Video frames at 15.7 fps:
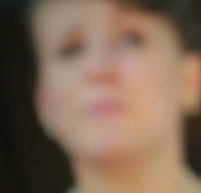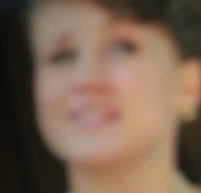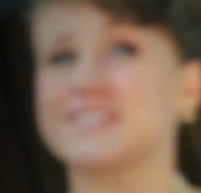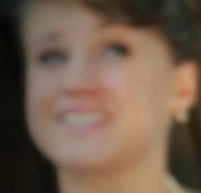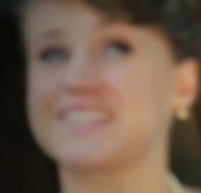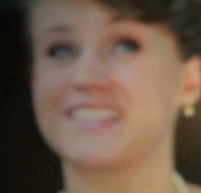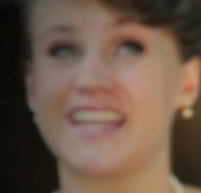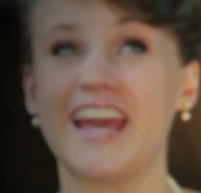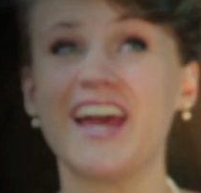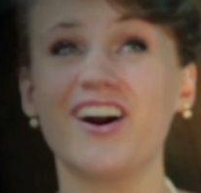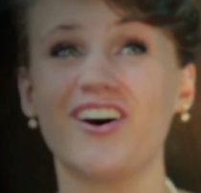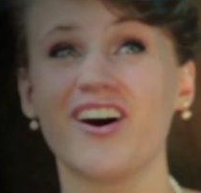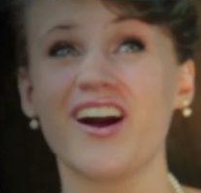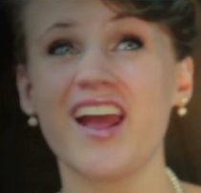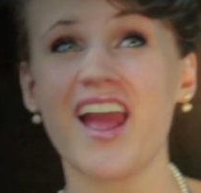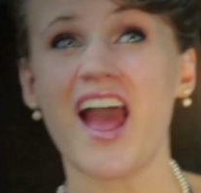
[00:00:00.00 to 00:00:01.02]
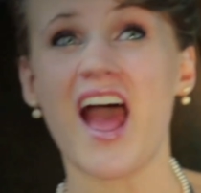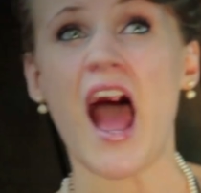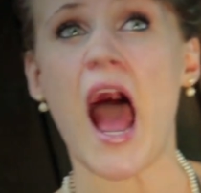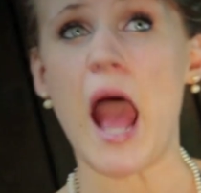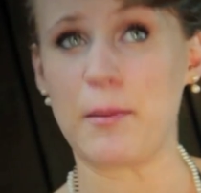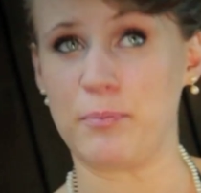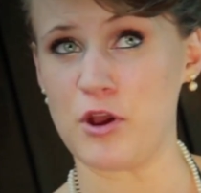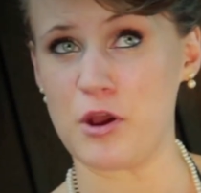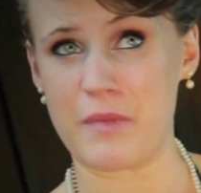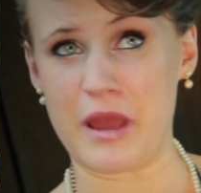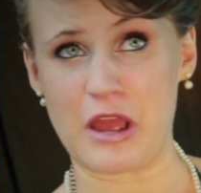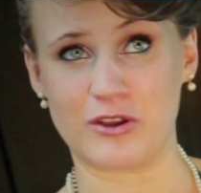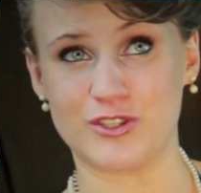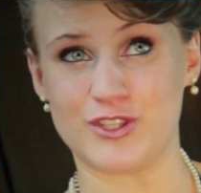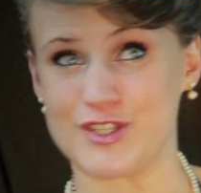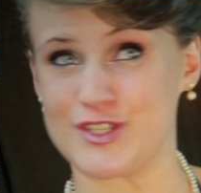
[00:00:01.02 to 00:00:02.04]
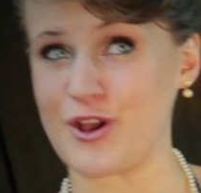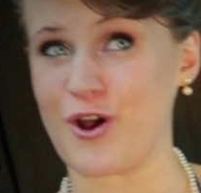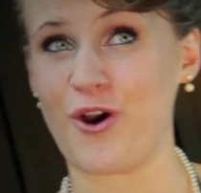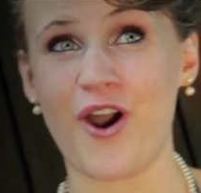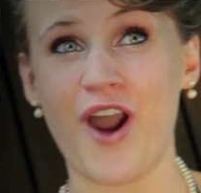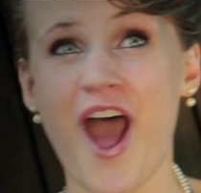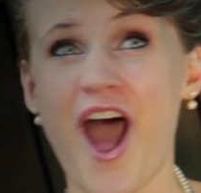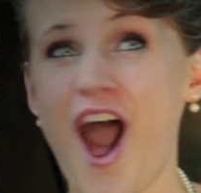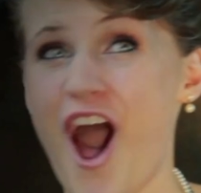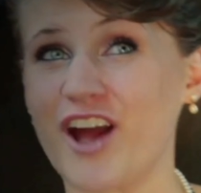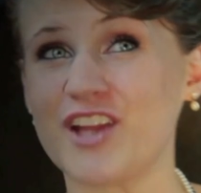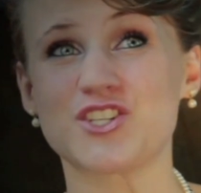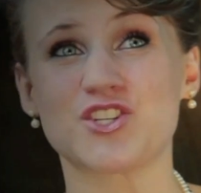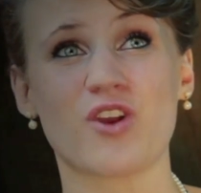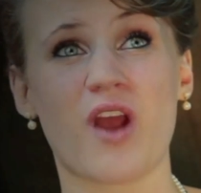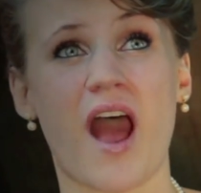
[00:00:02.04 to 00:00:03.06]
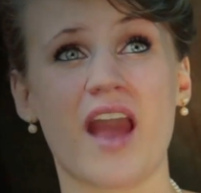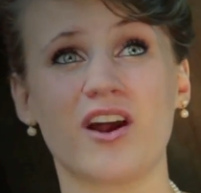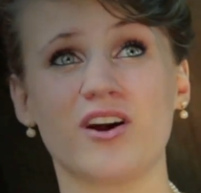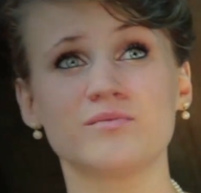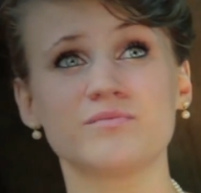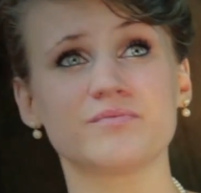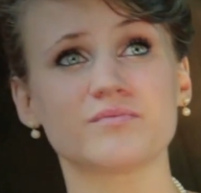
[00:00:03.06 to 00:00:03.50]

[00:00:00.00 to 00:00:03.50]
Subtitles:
But still, I put my own soul on trial.